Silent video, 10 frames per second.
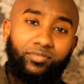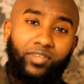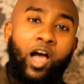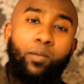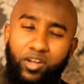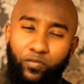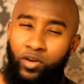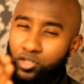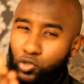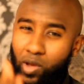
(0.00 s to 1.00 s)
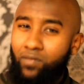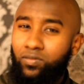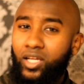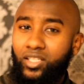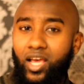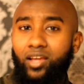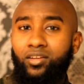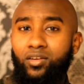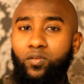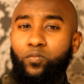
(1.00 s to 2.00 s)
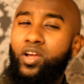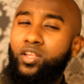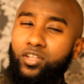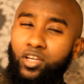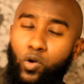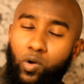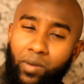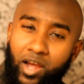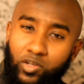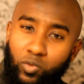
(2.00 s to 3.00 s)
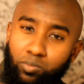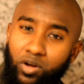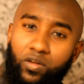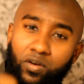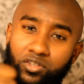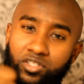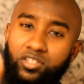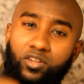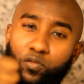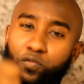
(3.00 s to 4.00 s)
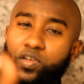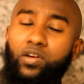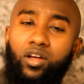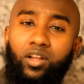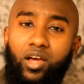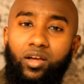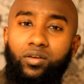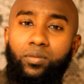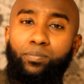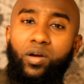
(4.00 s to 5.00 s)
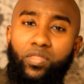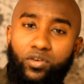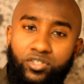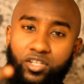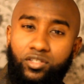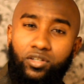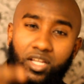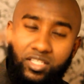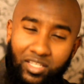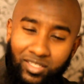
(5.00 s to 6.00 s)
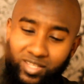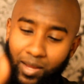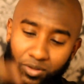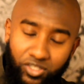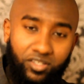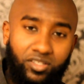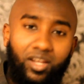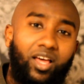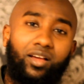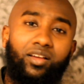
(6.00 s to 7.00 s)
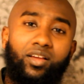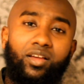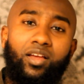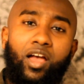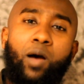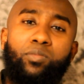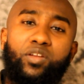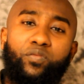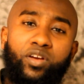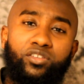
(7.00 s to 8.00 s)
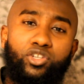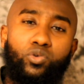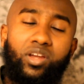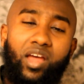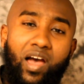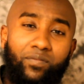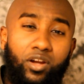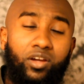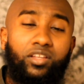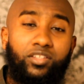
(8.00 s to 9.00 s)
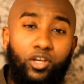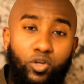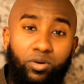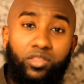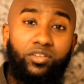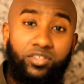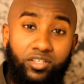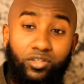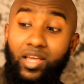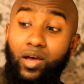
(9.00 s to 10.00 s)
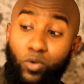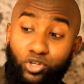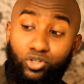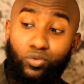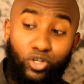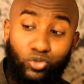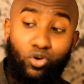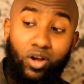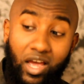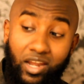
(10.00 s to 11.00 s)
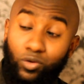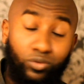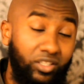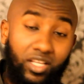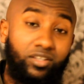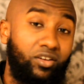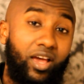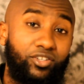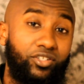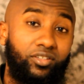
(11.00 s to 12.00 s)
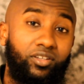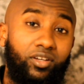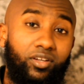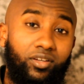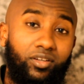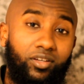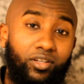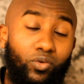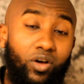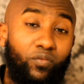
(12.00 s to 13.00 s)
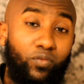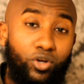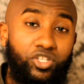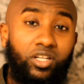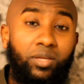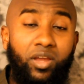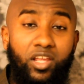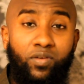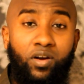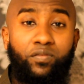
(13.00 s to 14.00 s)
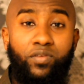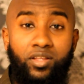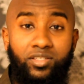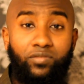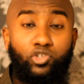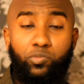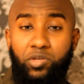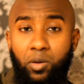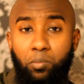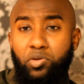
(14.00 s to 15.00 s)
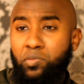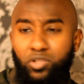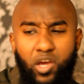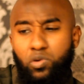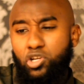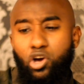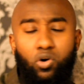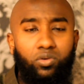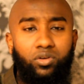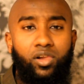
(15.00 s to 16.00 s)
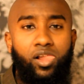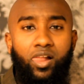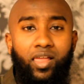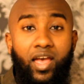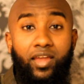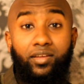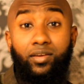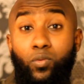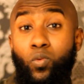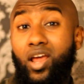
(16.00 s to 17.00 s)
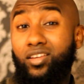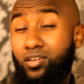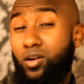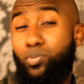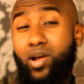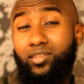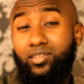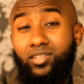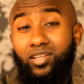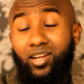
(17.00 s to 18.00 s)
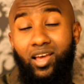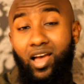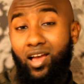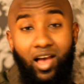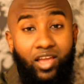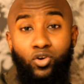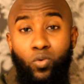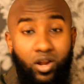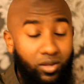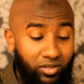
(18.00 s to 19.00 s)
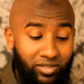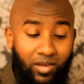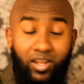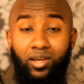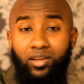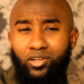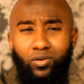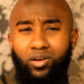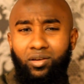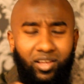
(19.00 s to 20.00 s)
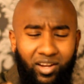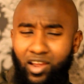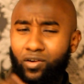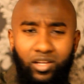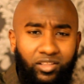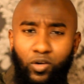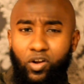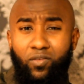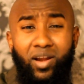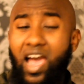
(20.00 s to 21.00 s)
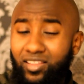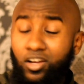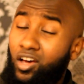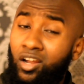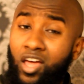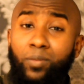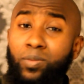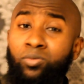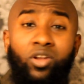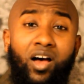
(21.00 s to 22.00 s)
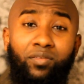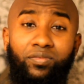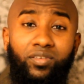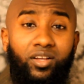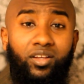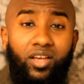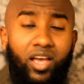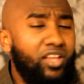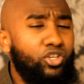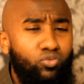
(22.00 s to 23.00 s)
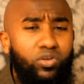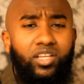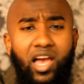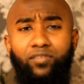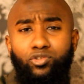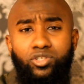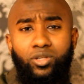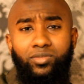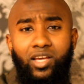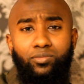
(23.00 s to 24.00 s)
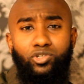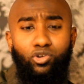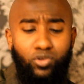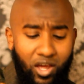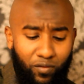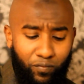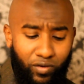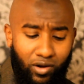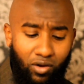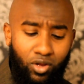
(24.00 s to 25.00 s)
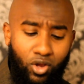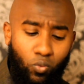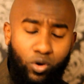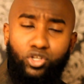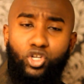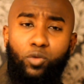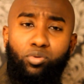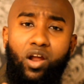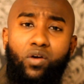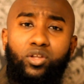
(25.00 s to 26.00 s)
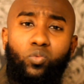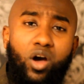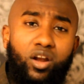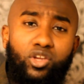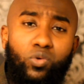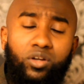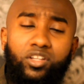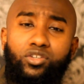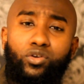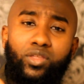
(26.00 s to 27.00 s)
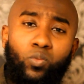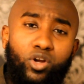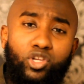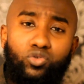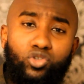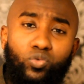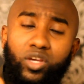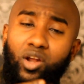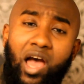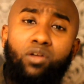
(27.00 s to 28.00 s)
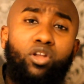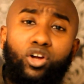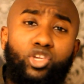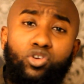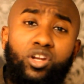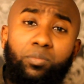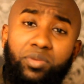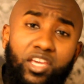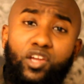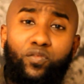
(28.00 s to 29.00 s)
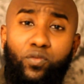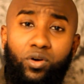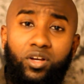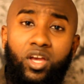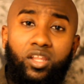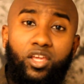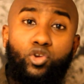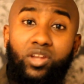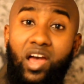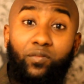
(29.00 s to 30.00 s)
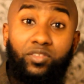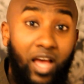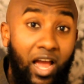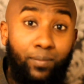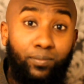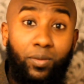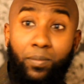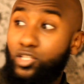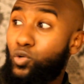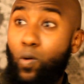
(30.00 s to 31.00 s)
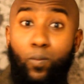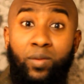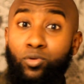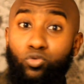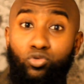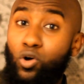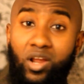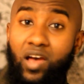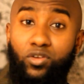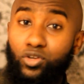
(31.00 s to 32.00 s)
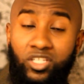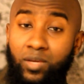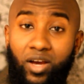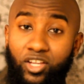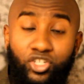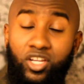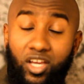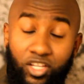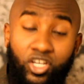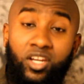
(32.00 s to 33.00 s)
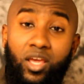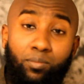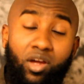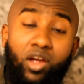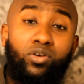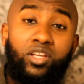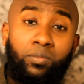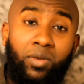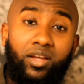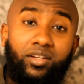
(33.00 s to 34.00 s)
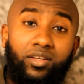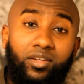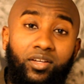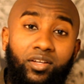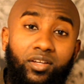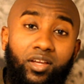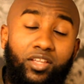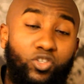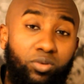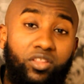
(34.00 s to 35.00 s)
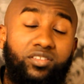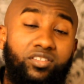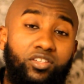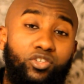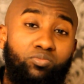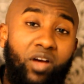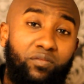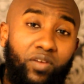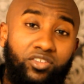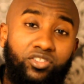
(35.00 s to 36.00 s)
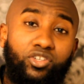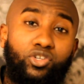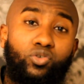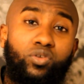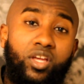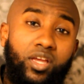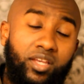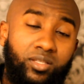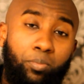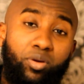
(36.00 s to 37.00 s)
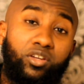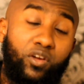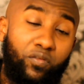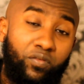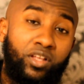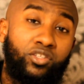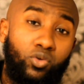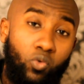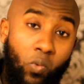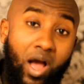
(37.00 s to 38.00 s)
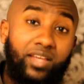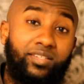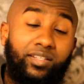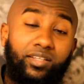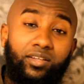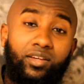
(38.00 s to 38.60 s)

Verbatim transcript: How many friends do you have like that? Friends are going to remind you, brother, sister, fear Allah. Brother, sister, let's establish the salah. How many friends are you going to have that are going to tell you, brother and sister, that what you're doing is wrong? I don't think that's a good action. You know, unfortunately, many of our friends have just become people that we know. And when I started practicing, and I, I, don't want it to sound like a, you know, an arrogant thing or whatever, but I had to cut a lot of people off and you really have to sometimes you know you got to figure out what is your priority why are you on this earth and what are you doing and how long are you going to be here for that you can have time to mess around with people who don't have your same agenda and priority in mind and so brothers and sisters my advice to you is to pick your friends wisely